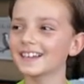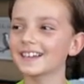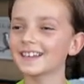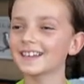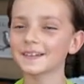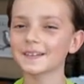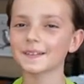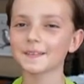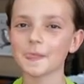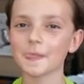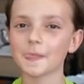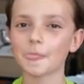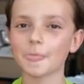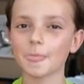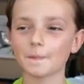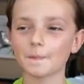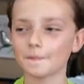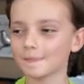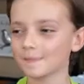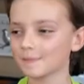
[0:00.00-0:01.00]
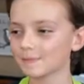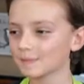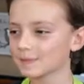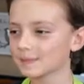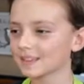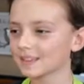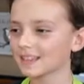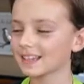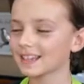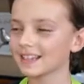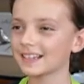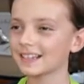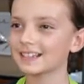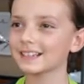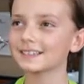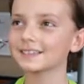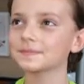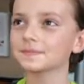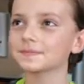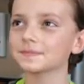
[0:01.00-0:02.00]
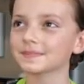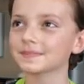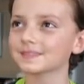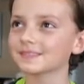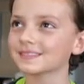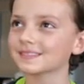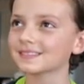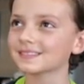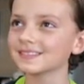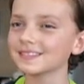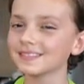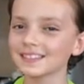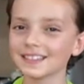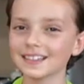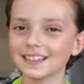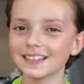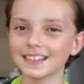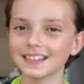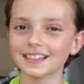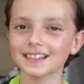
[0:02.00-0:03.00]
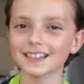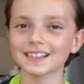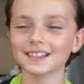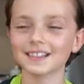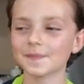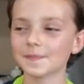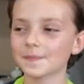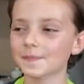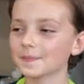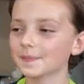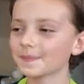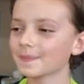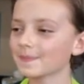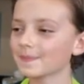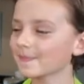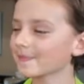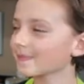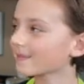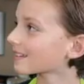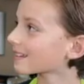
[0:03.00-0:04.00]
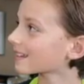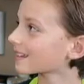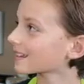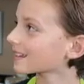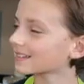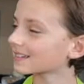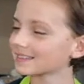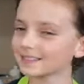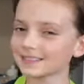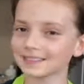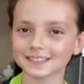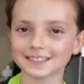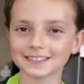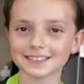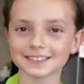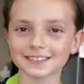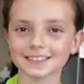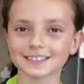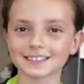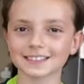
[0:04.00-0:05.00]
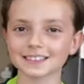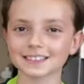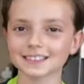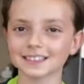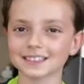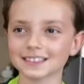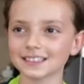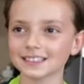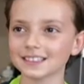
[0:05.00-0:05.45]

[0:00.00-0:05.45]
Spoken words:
The person shown says nothing.